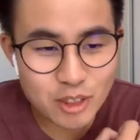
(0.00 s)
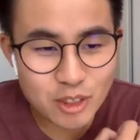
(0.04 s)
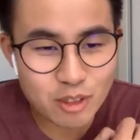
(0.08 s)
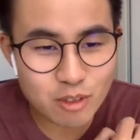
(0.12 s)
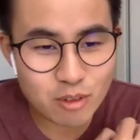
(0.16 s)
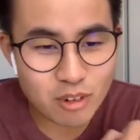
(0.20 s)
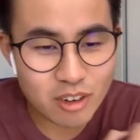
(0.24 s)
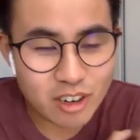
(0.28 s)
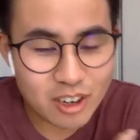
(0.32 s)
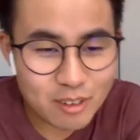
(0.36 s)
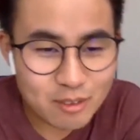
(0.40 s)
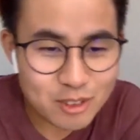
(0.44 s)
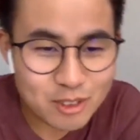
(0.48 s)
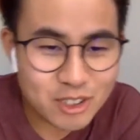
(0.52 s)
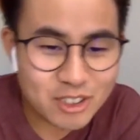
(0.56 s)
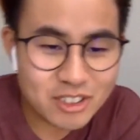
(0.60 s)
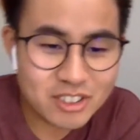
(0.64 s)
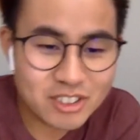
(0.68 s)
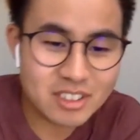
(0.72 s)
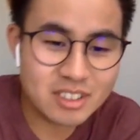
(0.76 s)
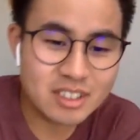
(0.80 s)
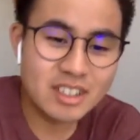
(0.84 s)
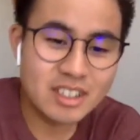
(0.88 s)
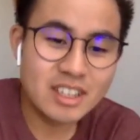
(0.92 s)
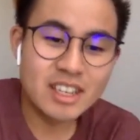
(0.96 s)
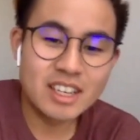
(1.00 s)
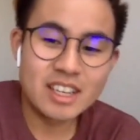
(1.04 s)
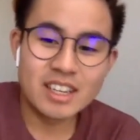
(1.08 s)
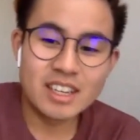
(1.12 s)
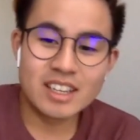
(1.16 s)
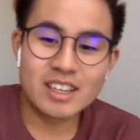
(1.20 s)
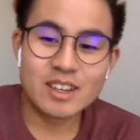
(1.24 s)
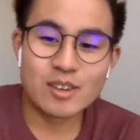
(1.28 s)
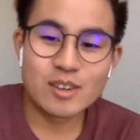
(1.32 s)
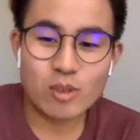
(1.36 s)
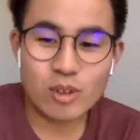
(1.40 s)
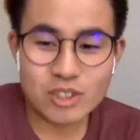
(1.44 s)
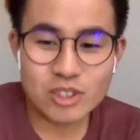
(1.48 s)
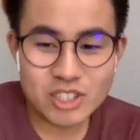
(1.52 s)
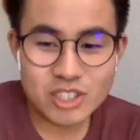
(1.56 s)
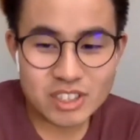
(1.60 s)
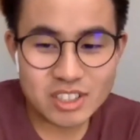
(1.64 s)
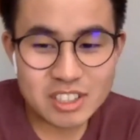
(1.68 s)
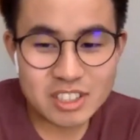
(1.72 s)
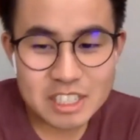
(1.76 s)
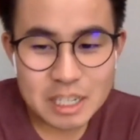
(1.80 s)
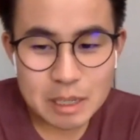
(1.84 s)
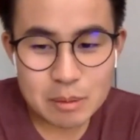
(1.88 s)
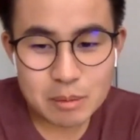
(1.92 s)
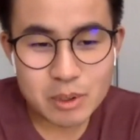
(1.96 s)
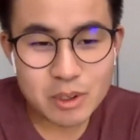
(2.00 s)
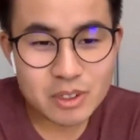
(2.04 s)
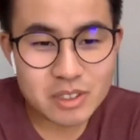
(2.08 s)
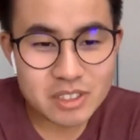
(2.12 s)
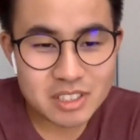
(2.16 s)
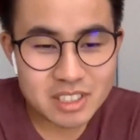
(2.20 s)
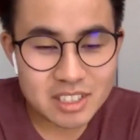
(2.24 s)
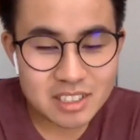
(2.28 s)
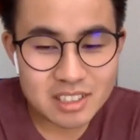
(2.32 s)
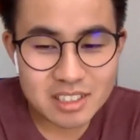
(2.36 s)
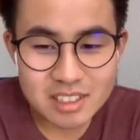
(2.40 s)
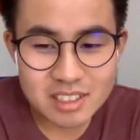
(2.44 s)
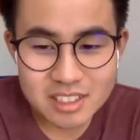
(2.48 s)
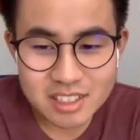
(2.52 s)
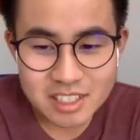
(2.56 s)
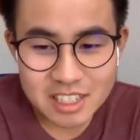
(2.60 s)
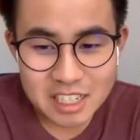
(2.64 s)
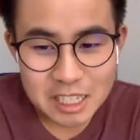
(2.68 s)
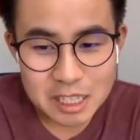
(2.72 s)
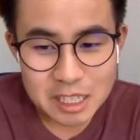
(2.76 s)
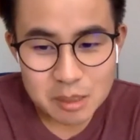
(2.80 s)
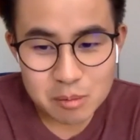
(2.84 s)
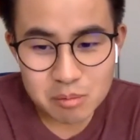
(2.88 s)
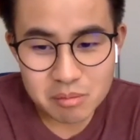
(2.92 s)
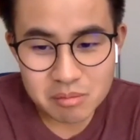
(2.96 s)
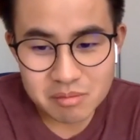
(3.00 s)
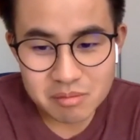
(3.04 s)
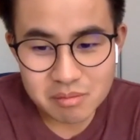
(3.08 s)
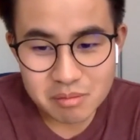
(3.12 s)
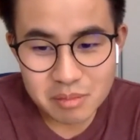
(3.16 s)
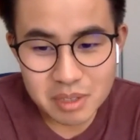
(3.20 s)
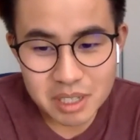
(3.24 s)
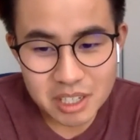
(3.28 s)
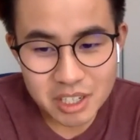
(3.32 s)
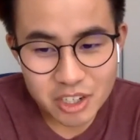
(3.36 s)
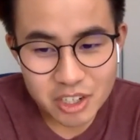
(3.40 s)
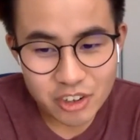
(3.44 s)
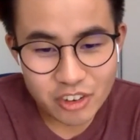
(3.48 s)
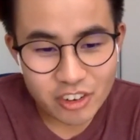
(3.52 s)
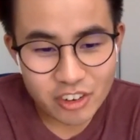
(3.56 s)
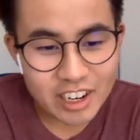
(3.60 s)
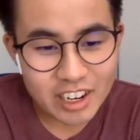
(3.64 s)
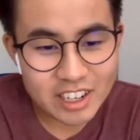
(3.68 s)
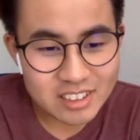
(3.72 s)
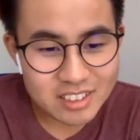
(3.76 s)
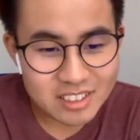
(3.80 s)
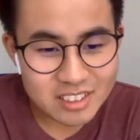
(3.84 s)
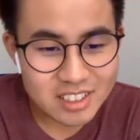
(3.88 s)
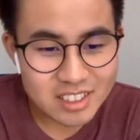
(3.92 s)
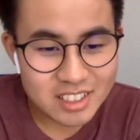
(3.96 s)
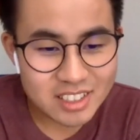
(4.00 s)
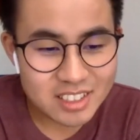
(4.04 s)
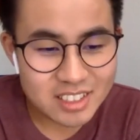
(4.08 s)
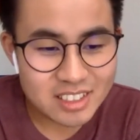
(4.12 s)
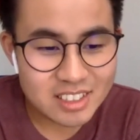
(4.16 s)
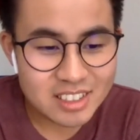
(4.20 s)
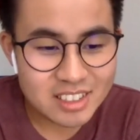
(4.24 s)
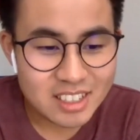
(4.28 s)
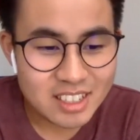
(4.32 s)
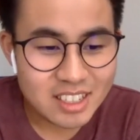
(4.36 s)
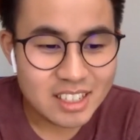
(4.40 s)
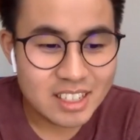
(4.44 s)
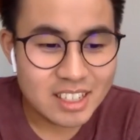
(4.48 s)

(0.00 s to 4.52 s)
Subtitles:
thrived on watching the demos and seeing them being created and